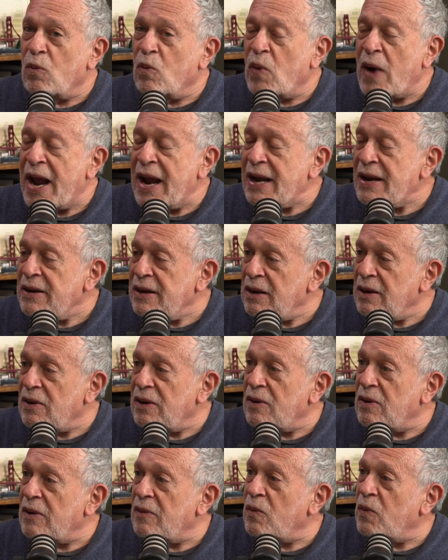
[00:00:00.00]
when
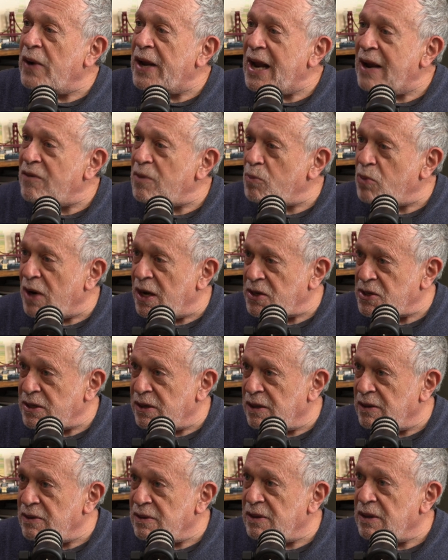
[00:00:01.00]
we have a
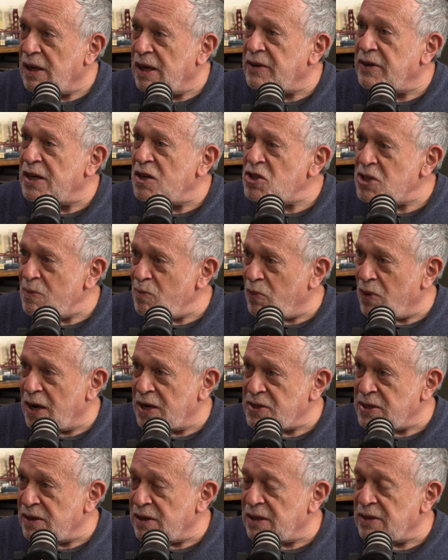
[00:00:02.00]
president, a decent
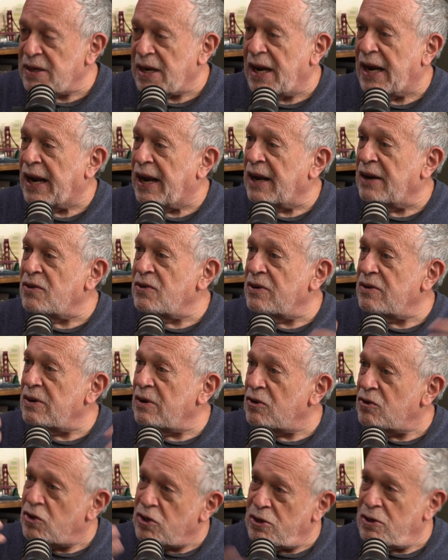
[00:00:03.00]
president, and
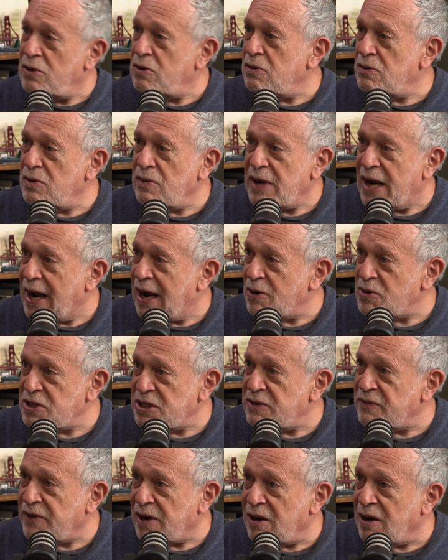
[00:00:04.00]
2
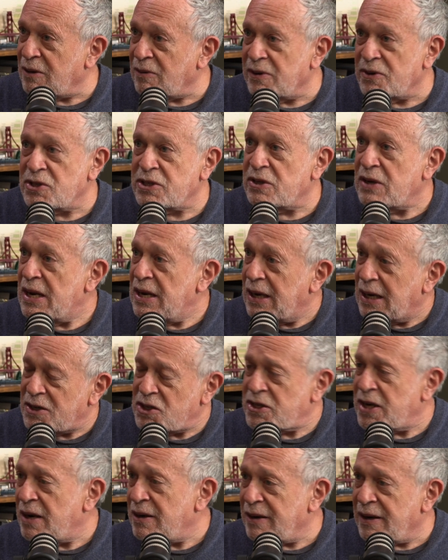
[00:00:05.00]
houses of Congress, a
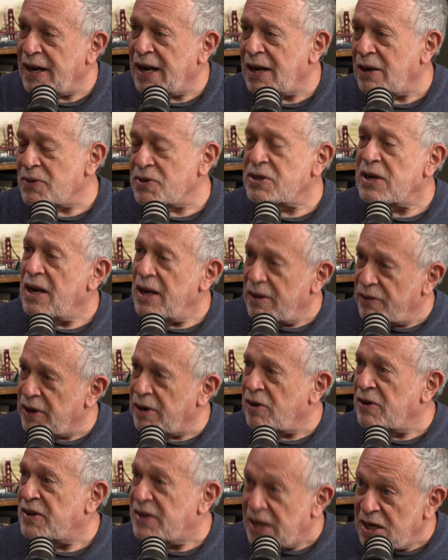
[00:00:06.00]
Senate and a House
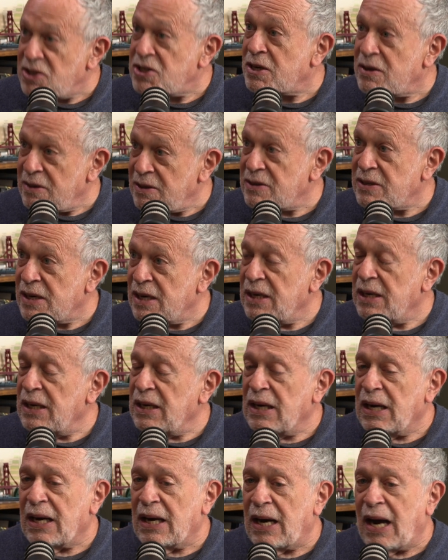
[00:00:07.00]
that are decent,
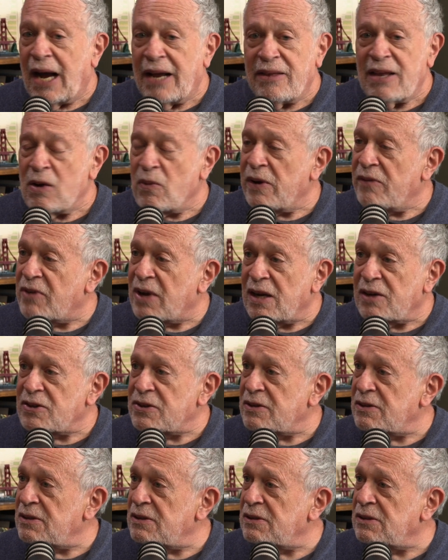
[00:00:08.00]
I think we've got
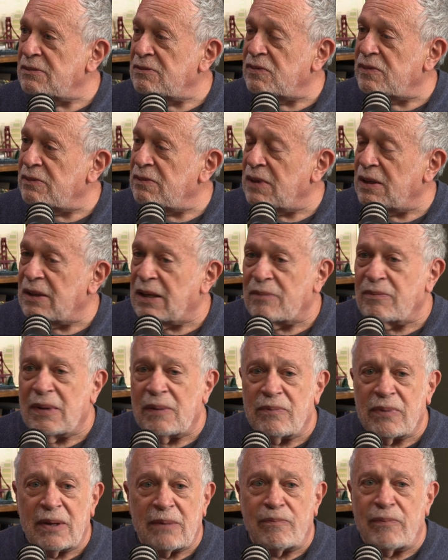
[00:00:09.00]
to
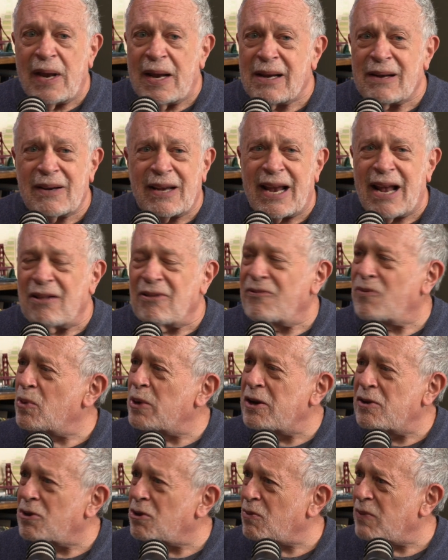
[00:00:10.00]
make
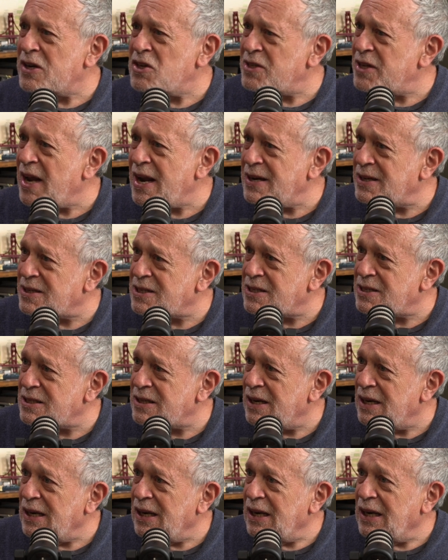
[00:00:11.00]
California 3
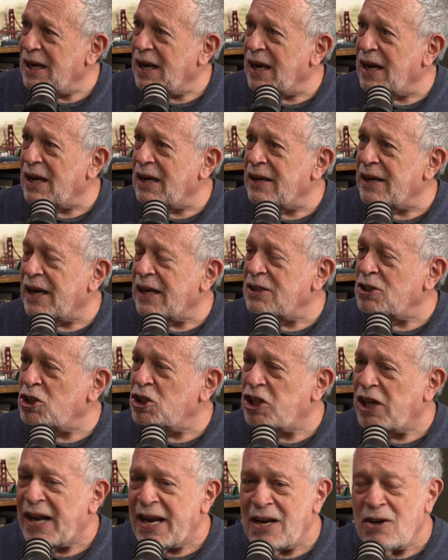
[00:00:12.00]
states. And
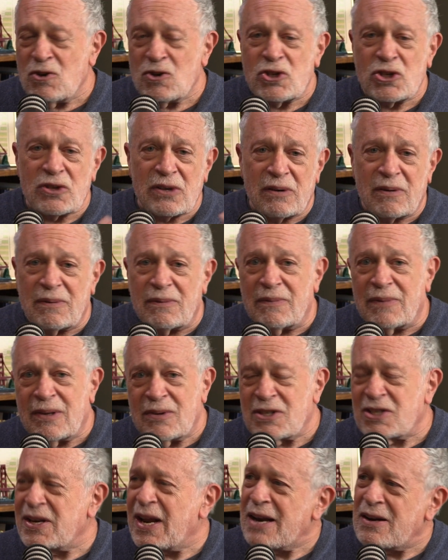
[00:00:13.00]
change
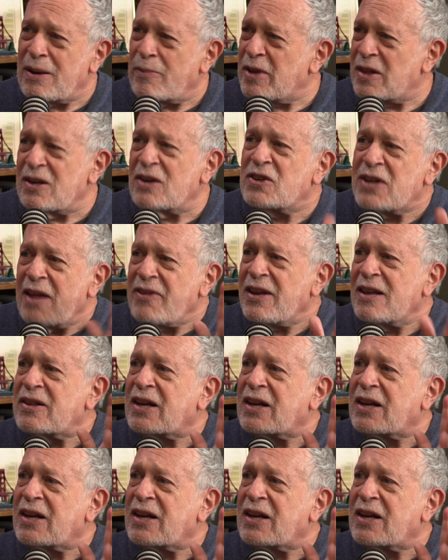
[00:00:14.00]
the state. I mean, there's nothing.